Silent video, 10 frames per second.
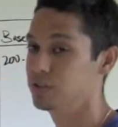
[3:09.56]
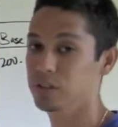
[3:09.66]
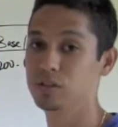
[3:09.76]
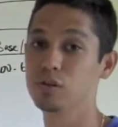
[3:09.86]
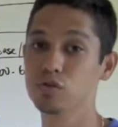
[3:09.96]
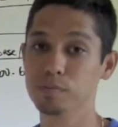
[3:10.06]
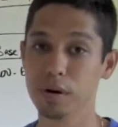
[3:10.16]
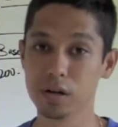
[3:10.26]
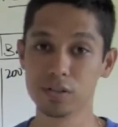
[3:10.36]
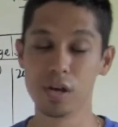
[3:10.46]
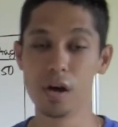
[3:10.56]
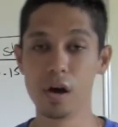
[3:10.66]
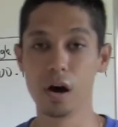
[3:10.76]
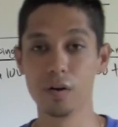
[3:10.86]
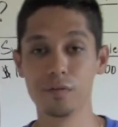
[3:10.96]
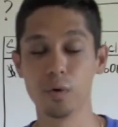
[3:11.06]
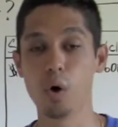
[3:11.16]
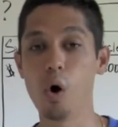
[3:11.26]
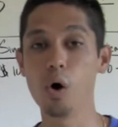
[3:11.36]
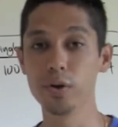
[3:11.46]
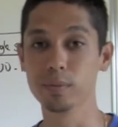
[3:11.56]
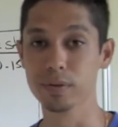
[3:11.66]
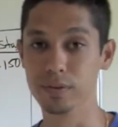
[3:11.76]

to $600 for all your